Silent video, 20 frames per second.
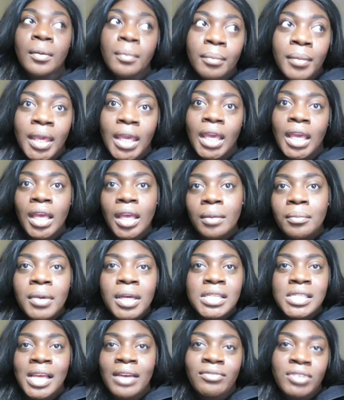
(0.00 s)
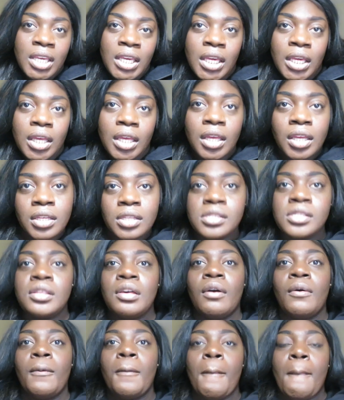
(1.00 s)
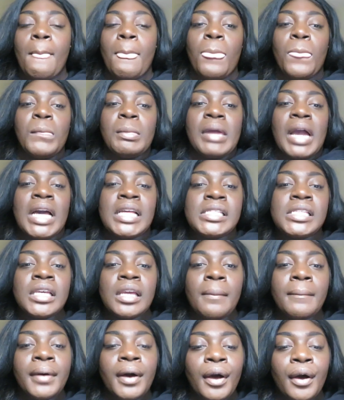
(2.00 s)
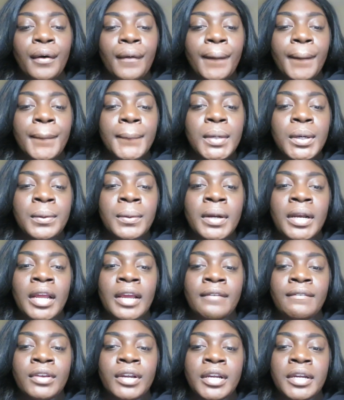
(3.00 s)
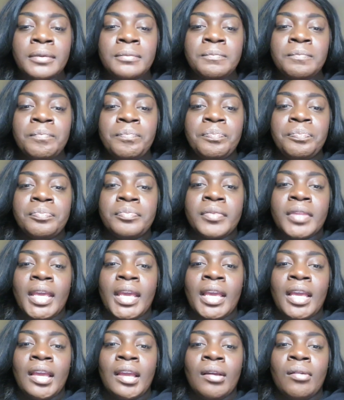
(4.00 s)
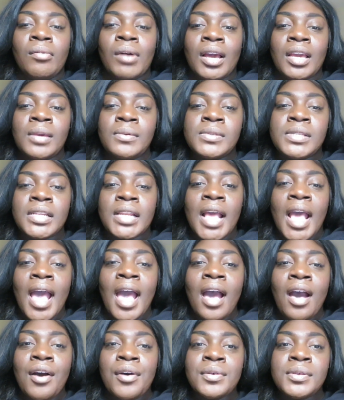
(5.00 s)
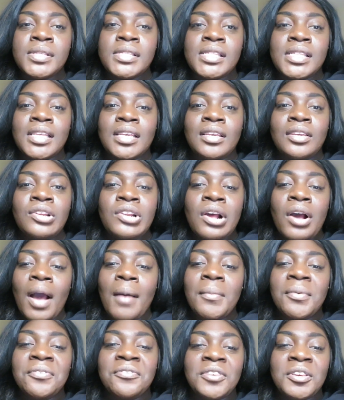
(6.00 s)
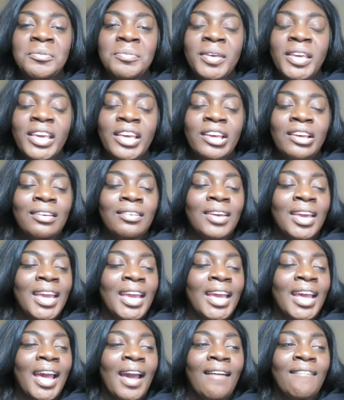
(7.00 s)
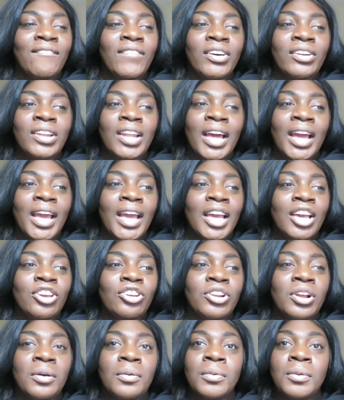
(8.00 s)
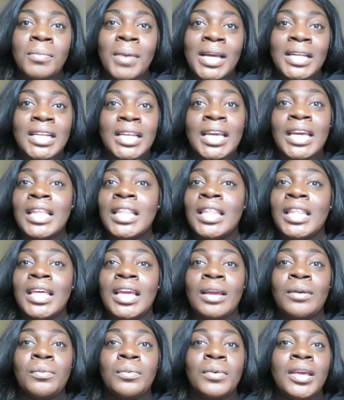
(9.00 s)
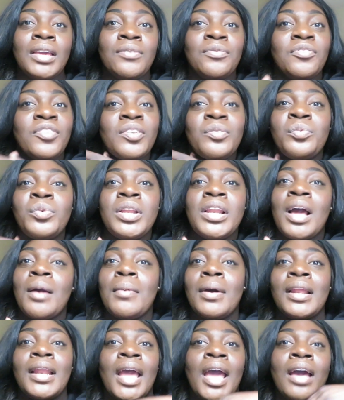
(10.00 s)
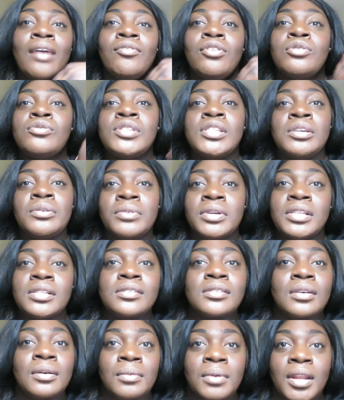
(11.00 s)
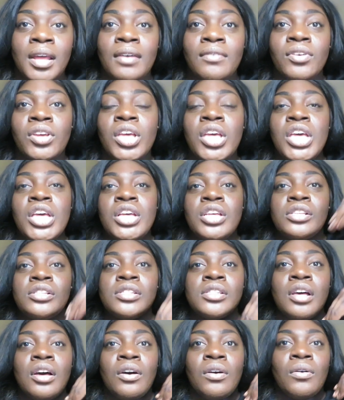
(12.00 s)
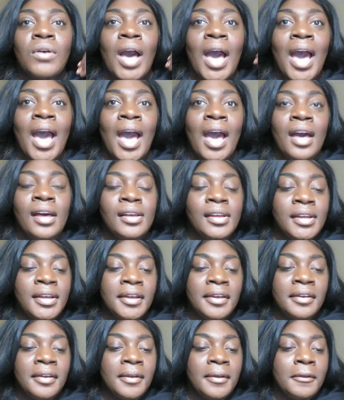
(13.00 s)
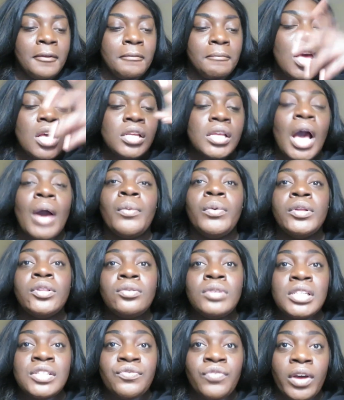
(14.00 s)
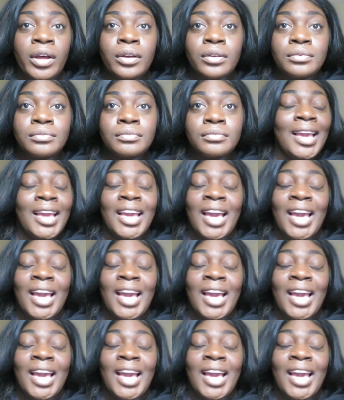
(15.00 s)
Me, because I have a key. So I took him home or whatever, and while he was in the house, you know, I'm a female, and I felt like, you know, we back together, and we not about to have no secrets or whatever. So I went through his phone.